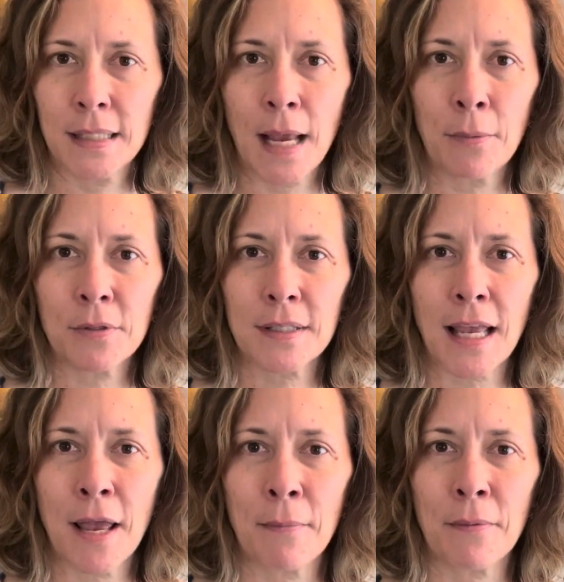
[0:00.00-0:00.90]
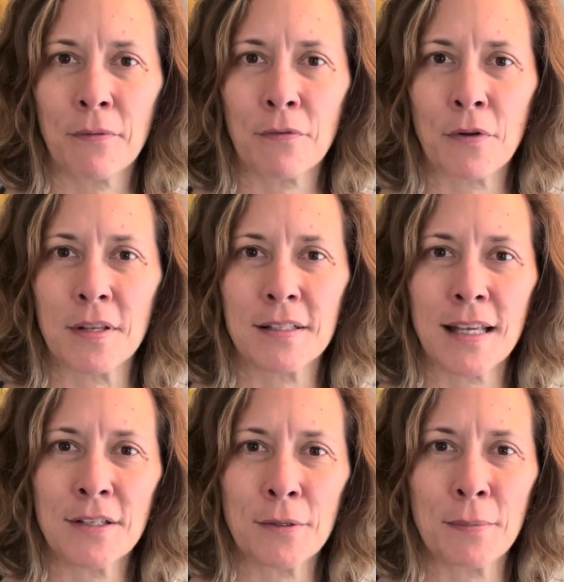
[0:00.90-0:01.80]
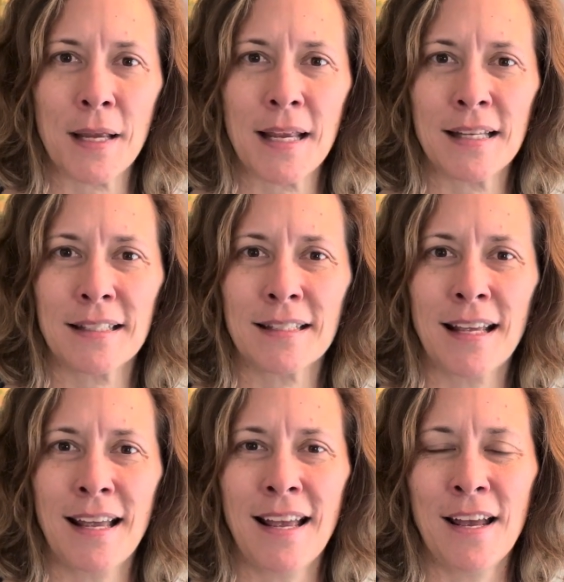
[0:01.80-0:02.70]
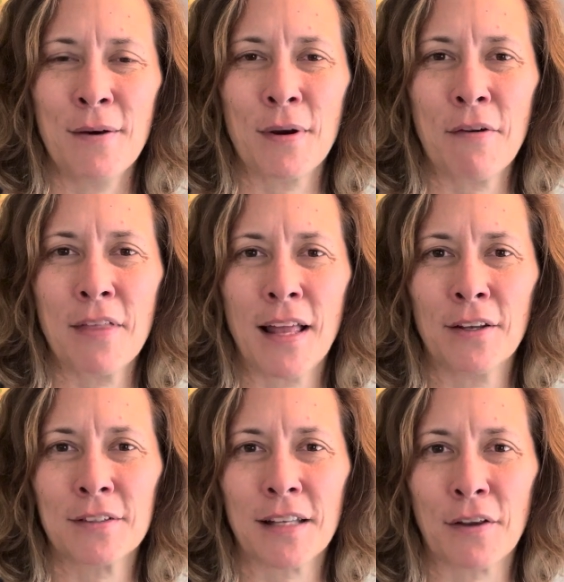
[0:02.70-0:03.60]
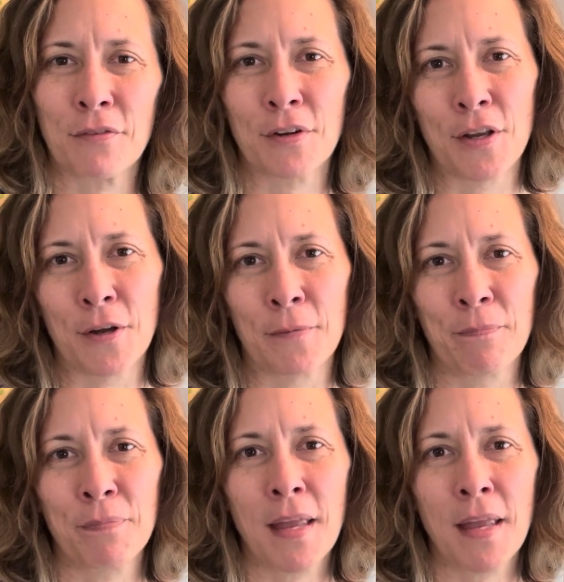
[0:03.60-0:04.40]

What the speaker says: tablescape for the centerpiece, whatever that looks like for you.